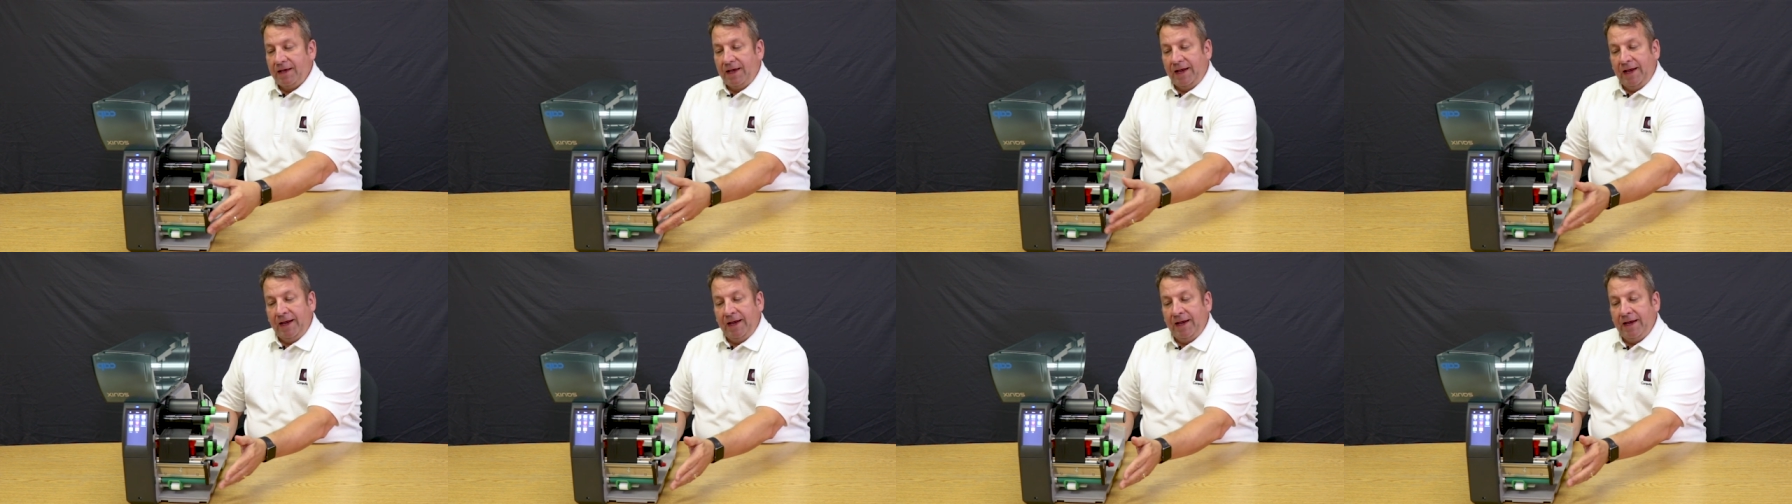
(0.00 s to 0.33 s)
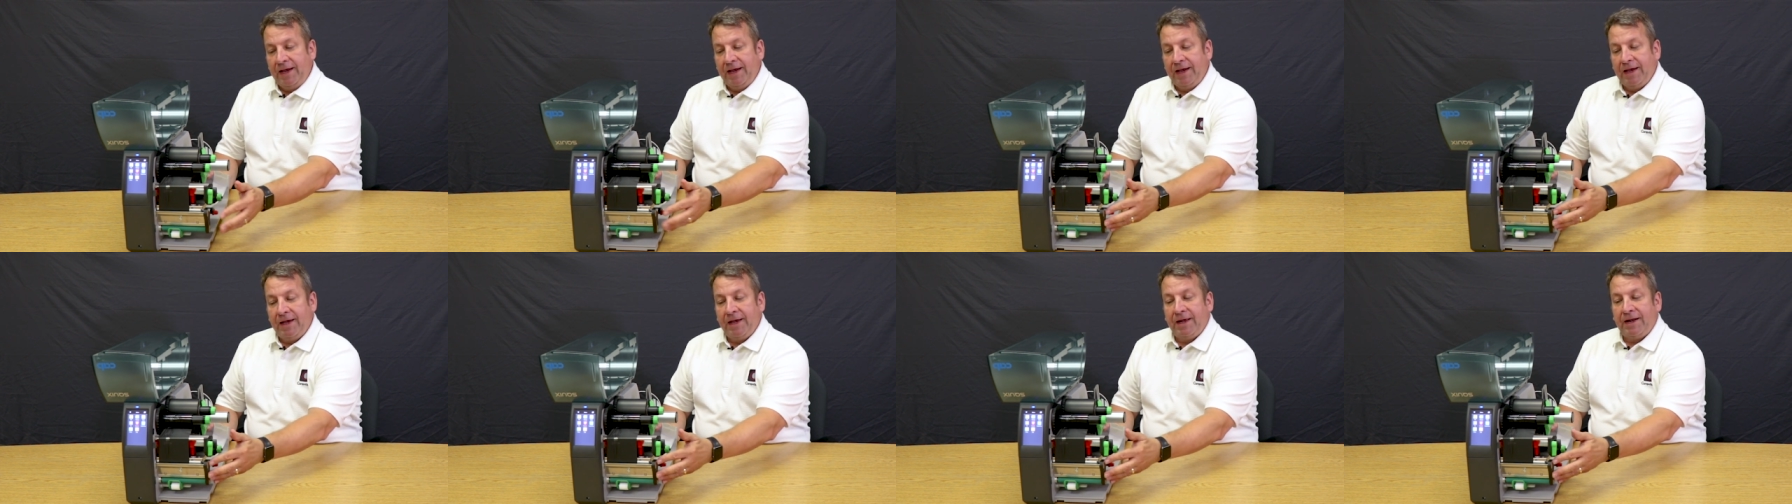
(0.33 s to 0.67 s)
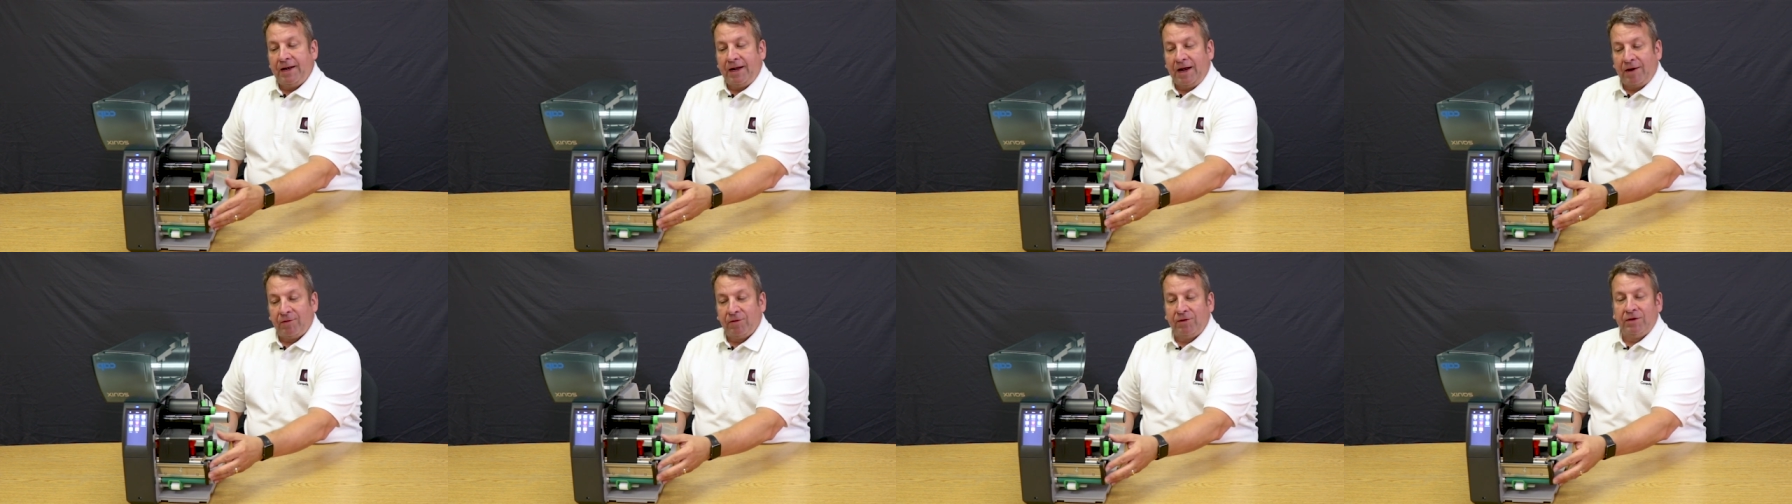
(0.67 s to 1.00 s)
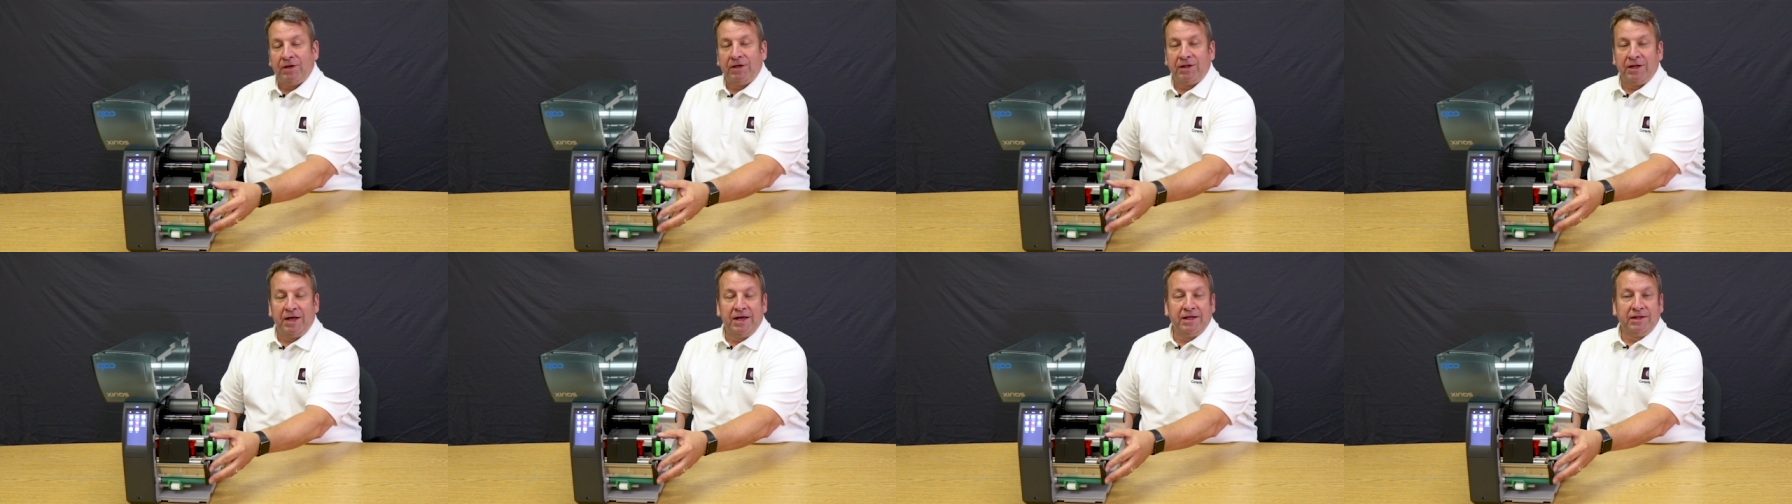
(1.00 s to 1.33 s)
and I
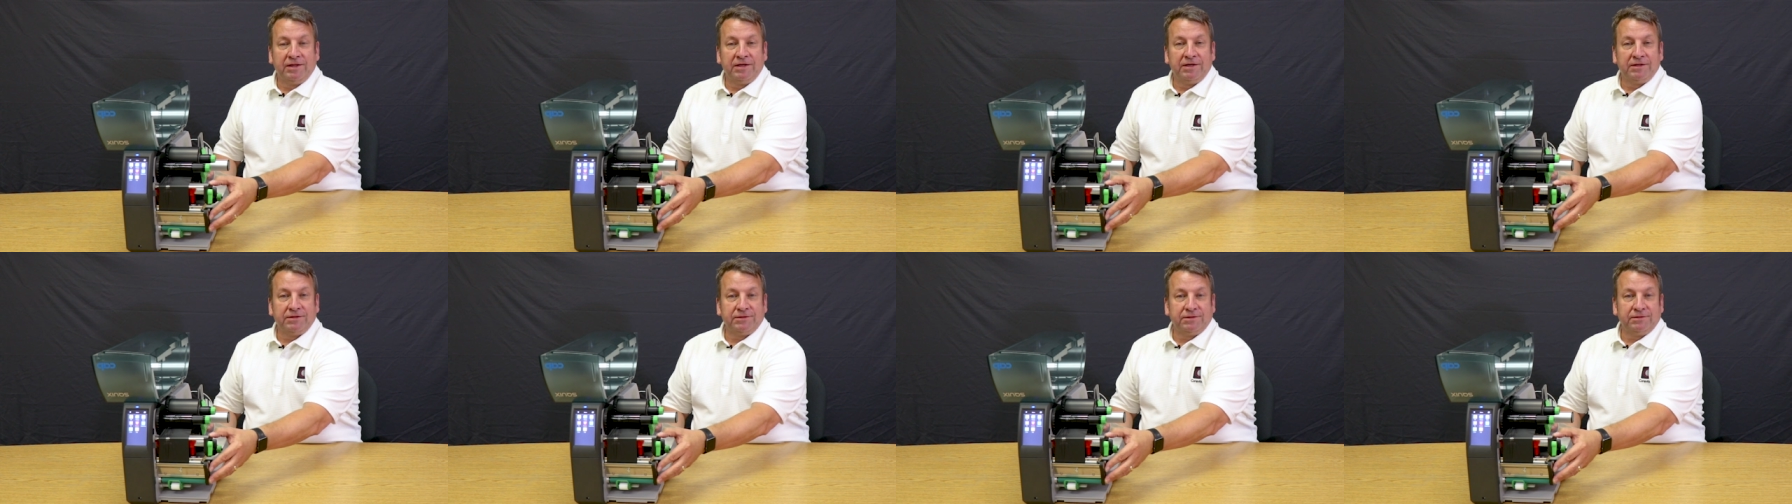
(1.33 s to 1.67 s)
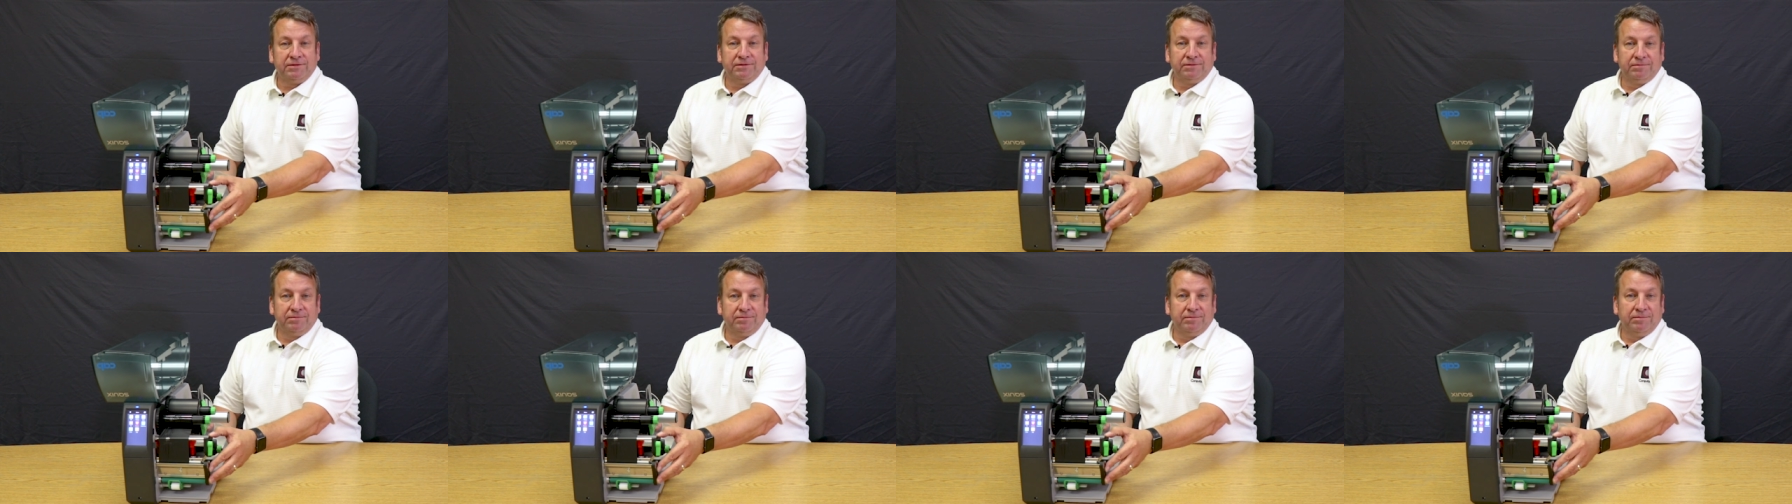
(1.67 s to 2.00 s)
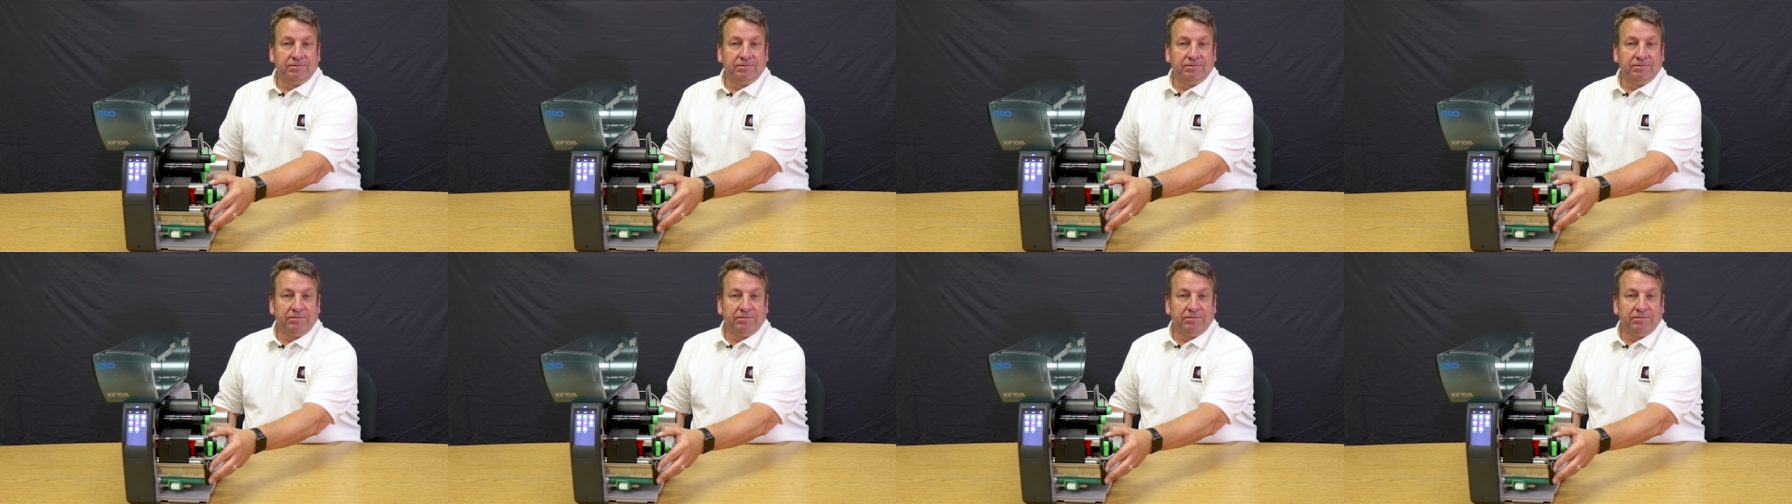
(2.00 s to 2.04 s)
really like this,